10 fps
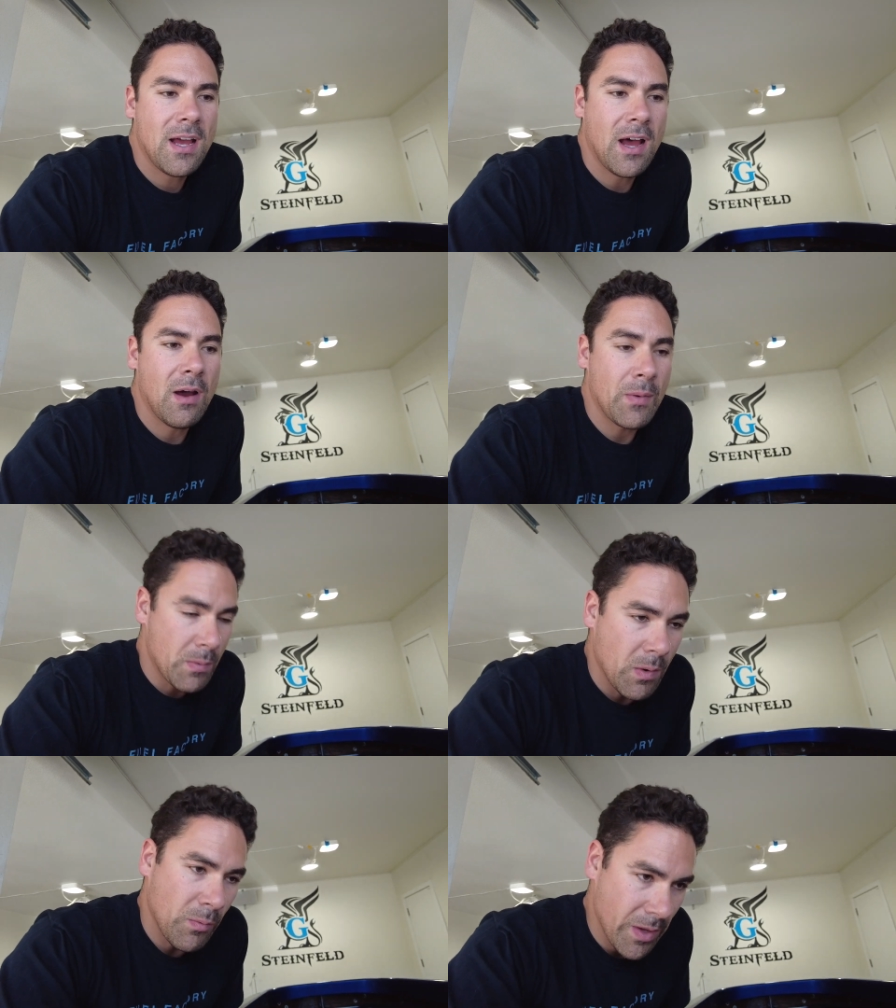we
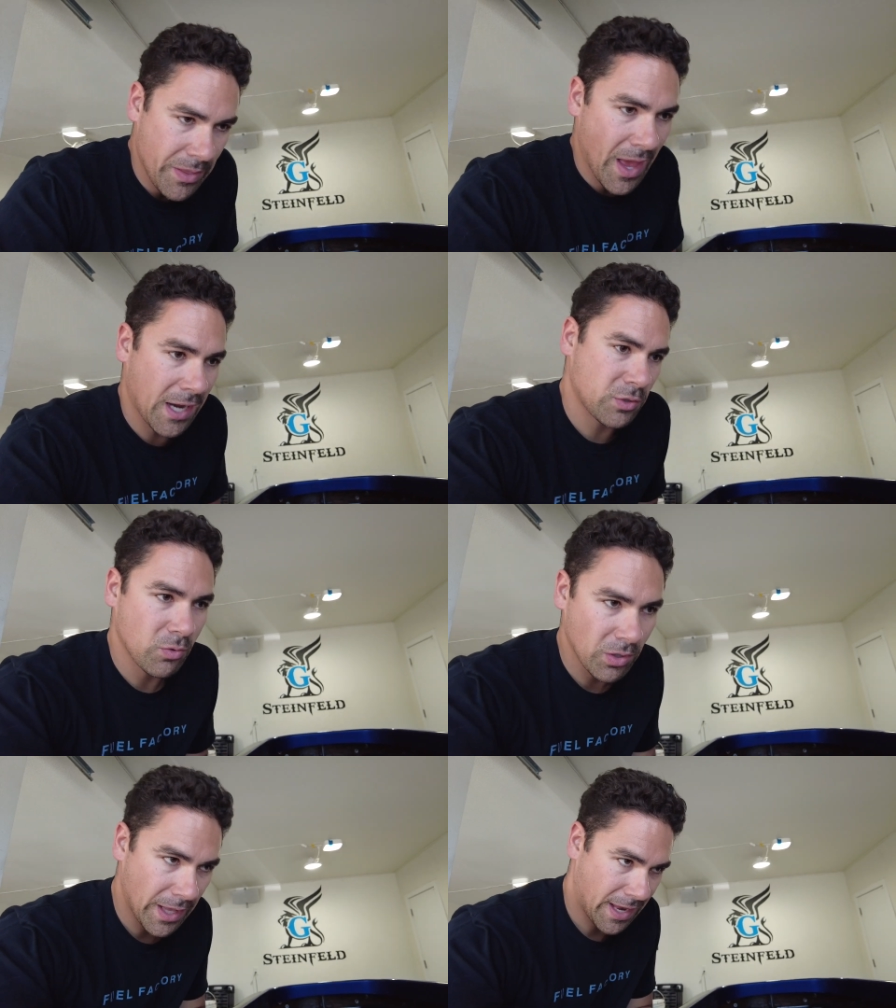went with
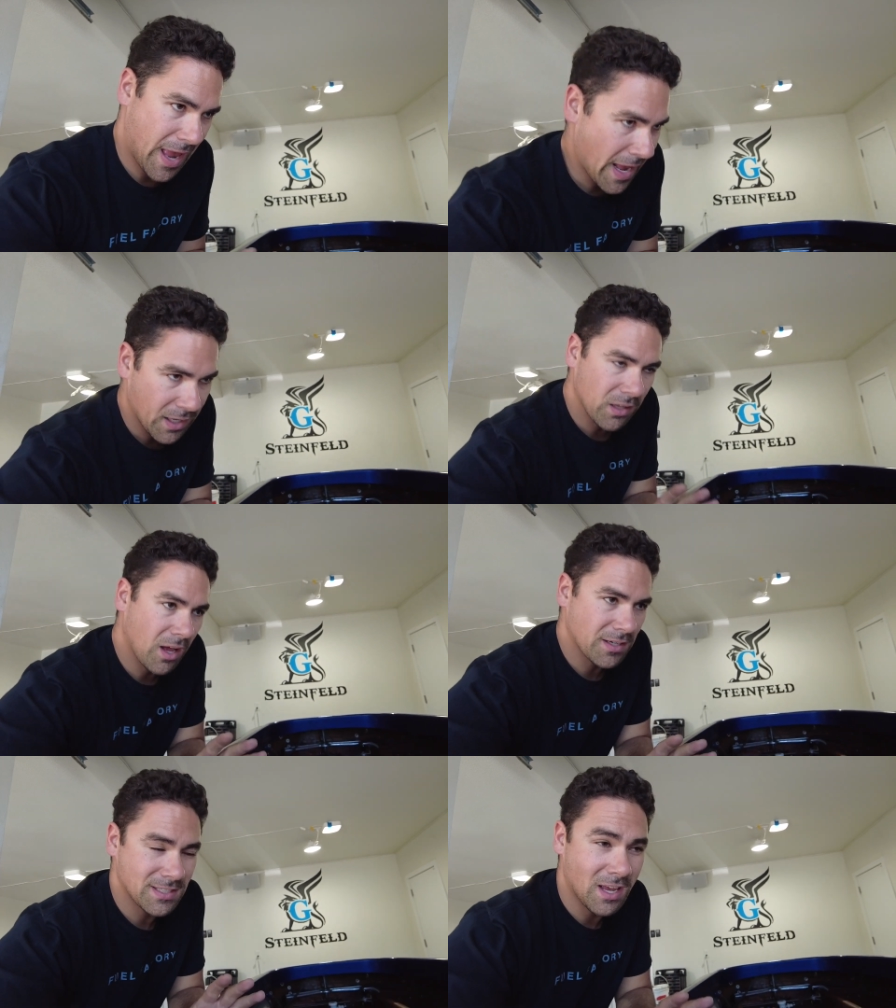actual like
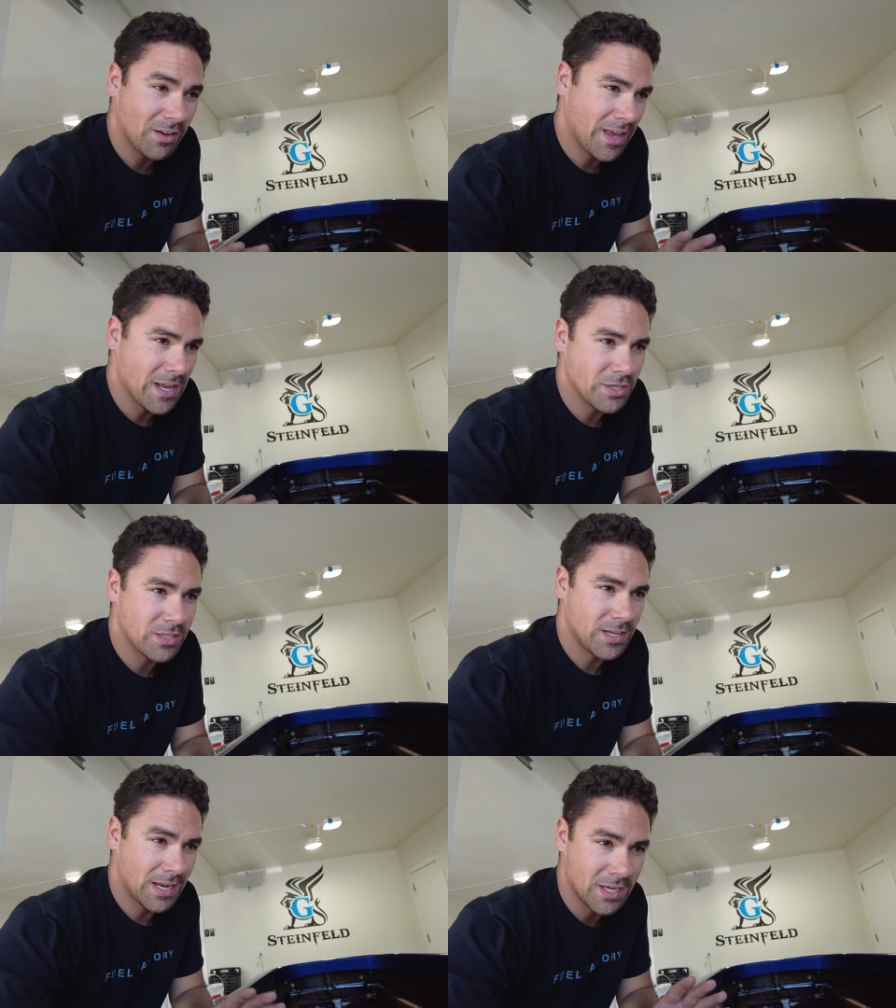analog style
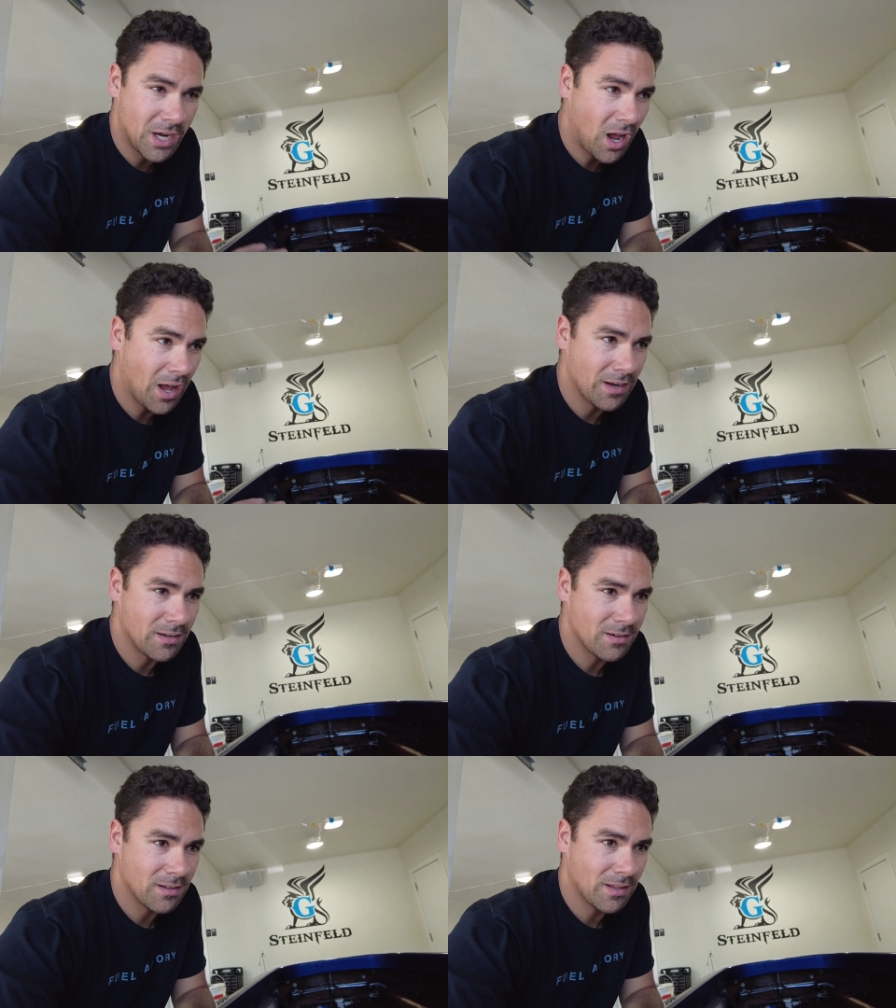gauges and not
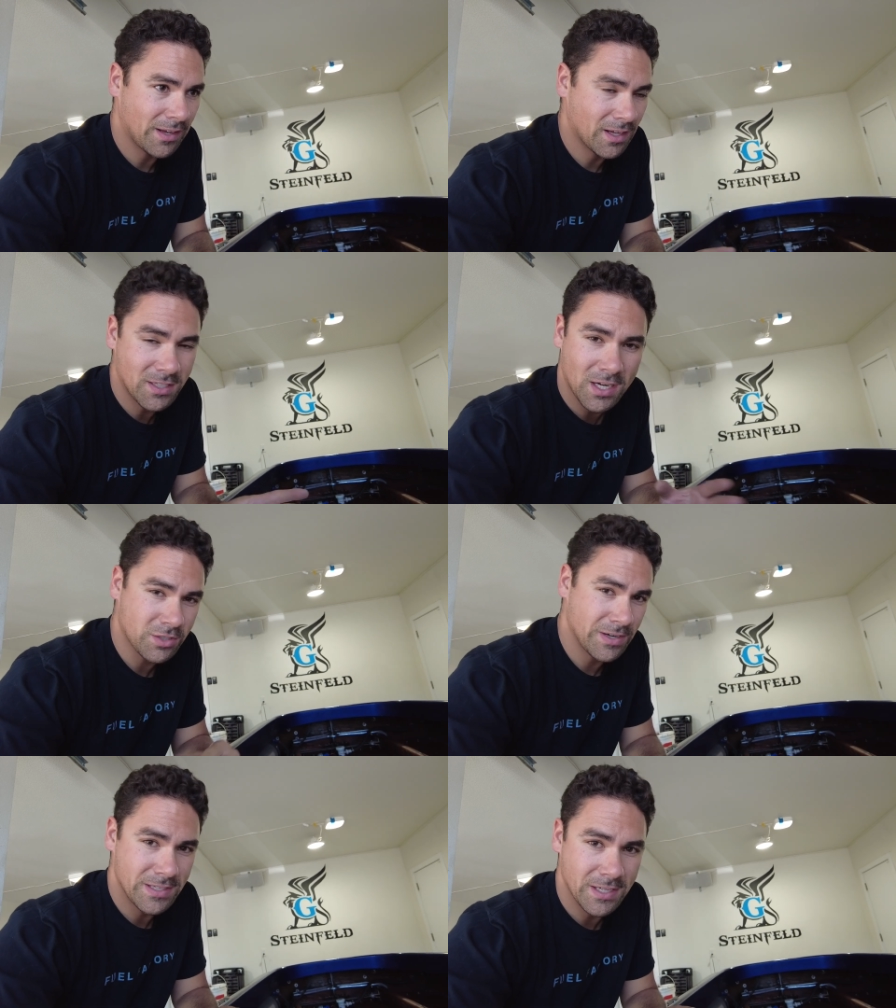like a
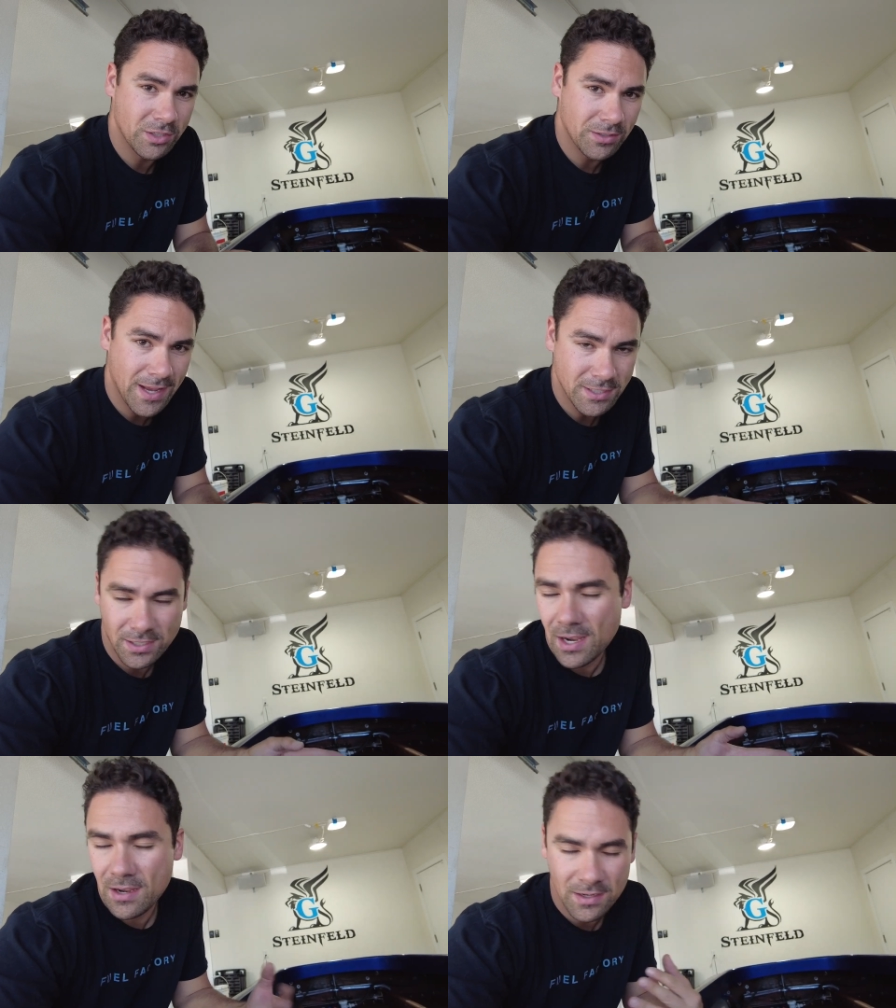touchscreen digital dash
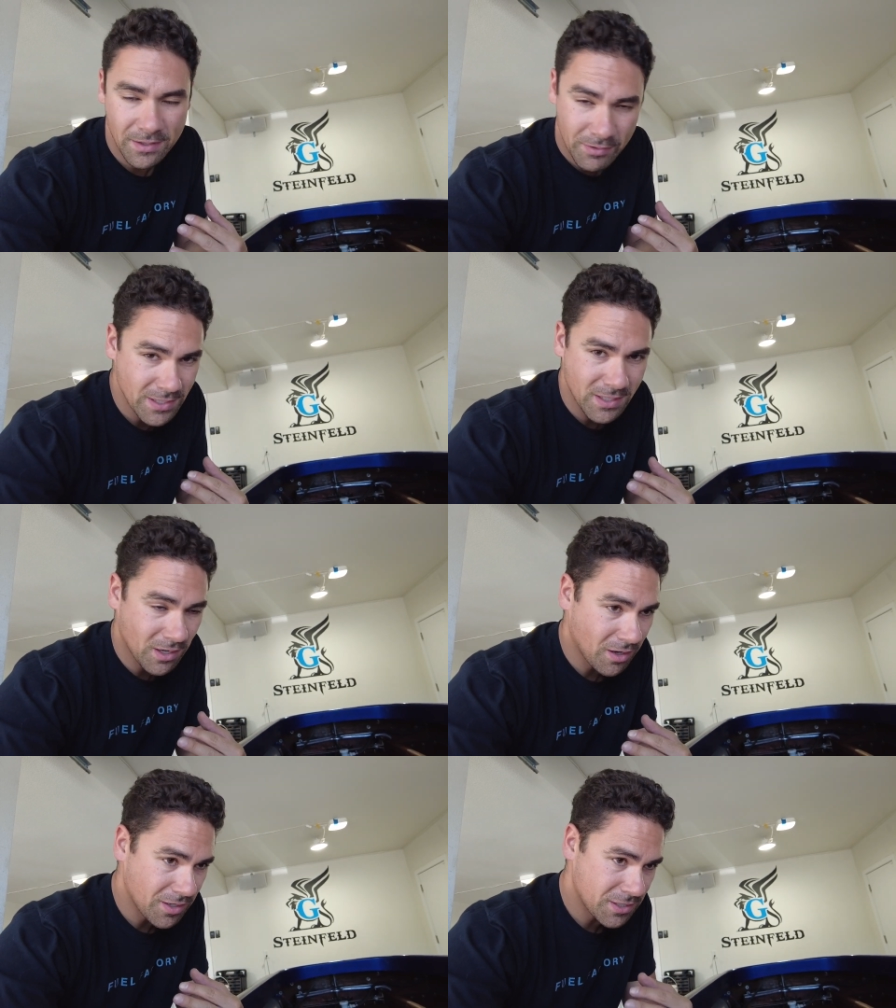like I got in the rest of the
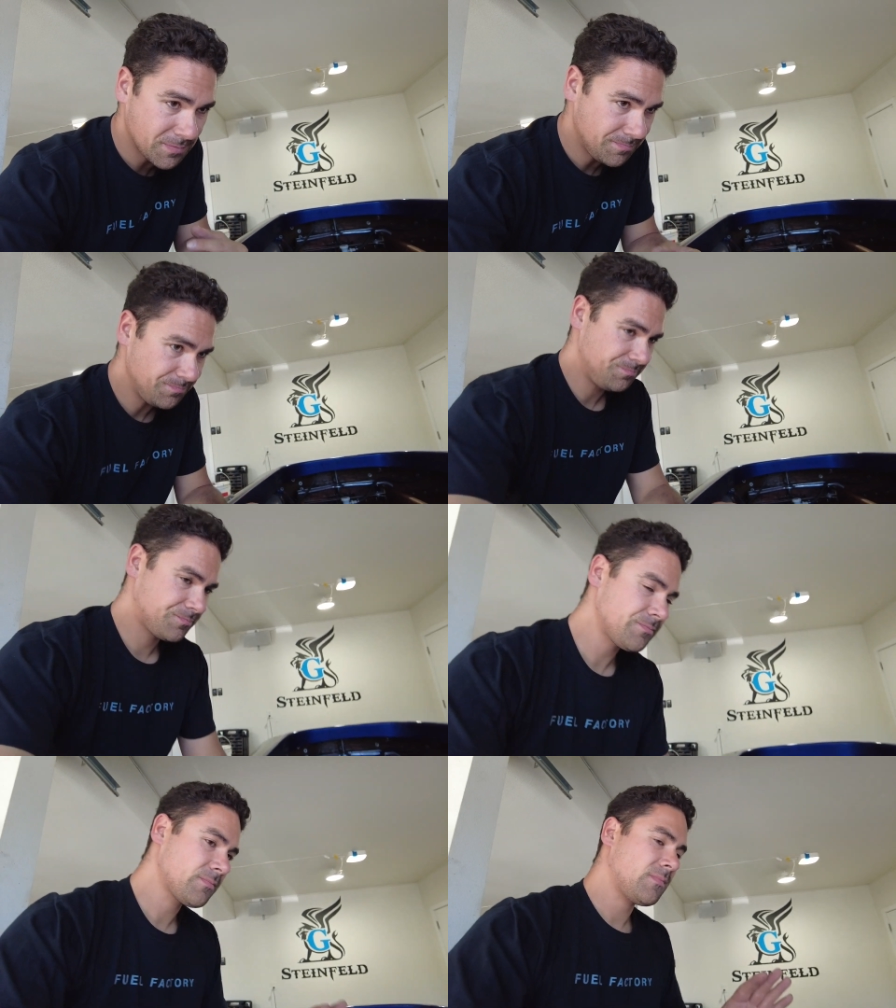cars.
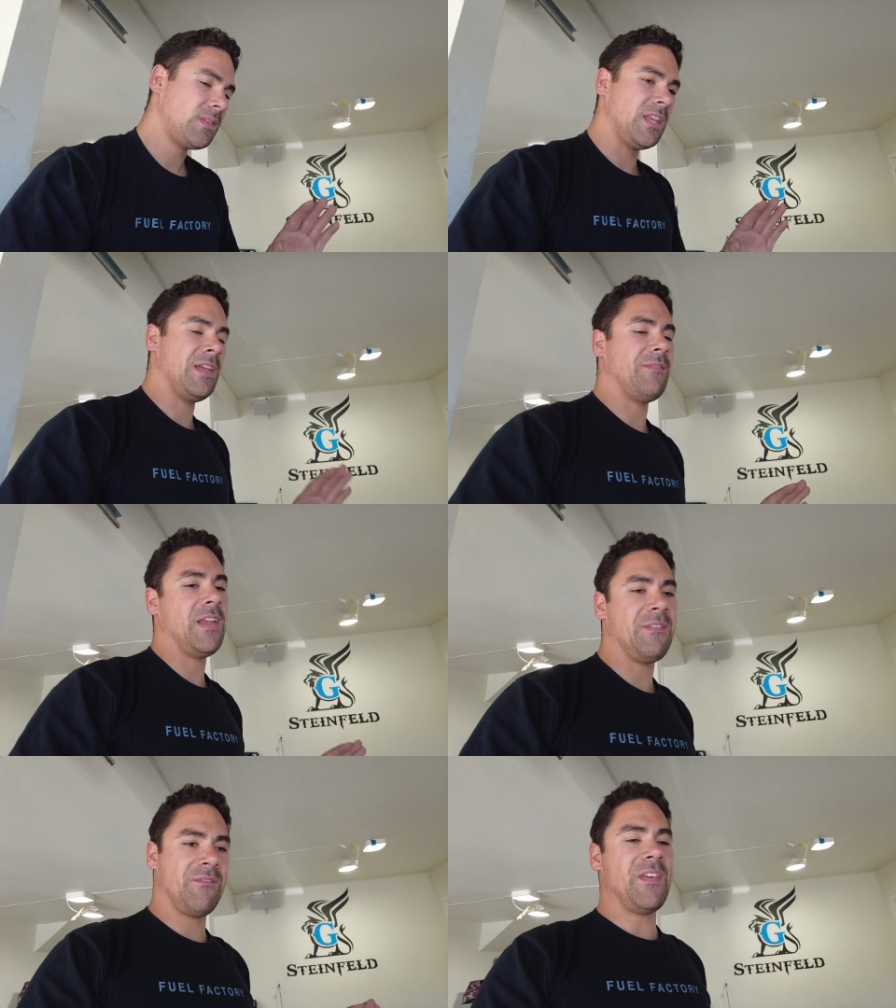
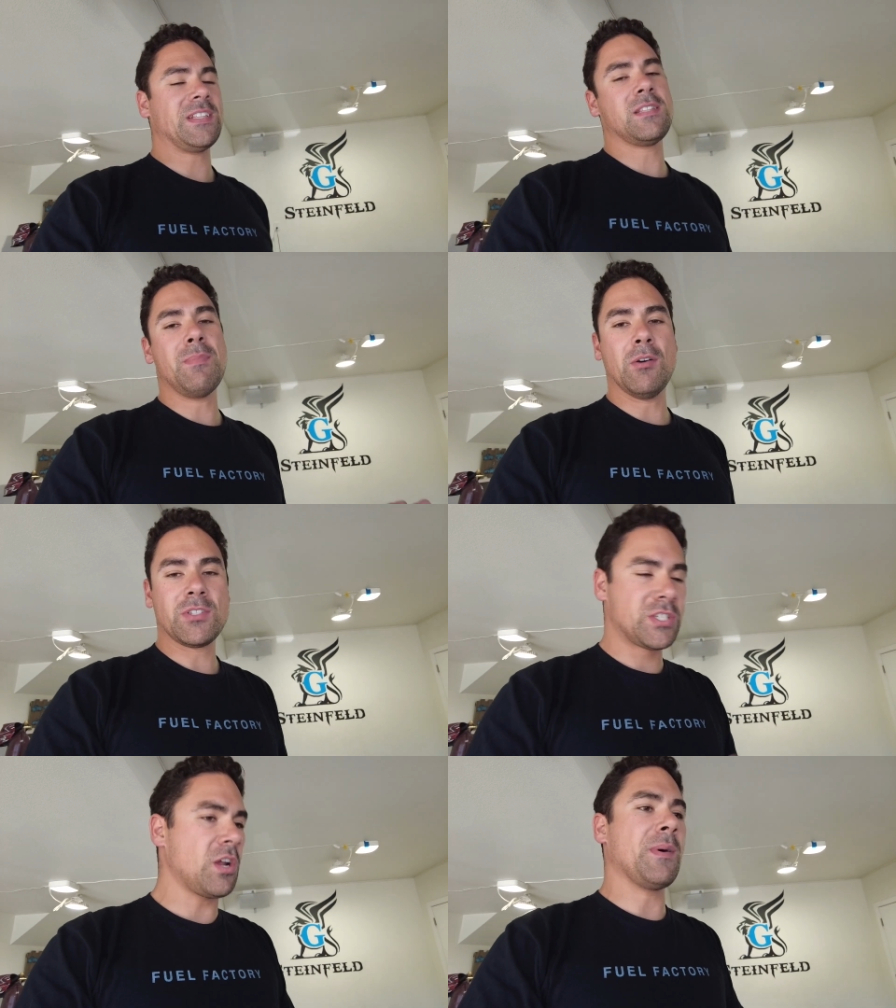It fits the boat
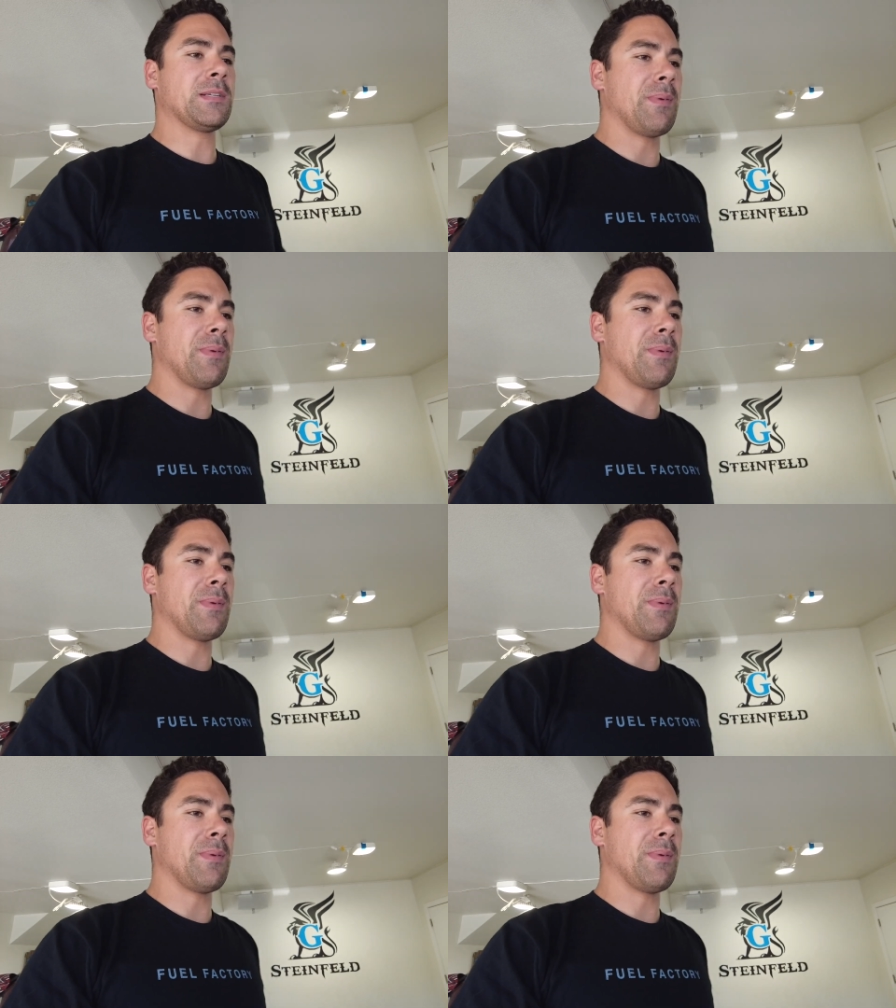so much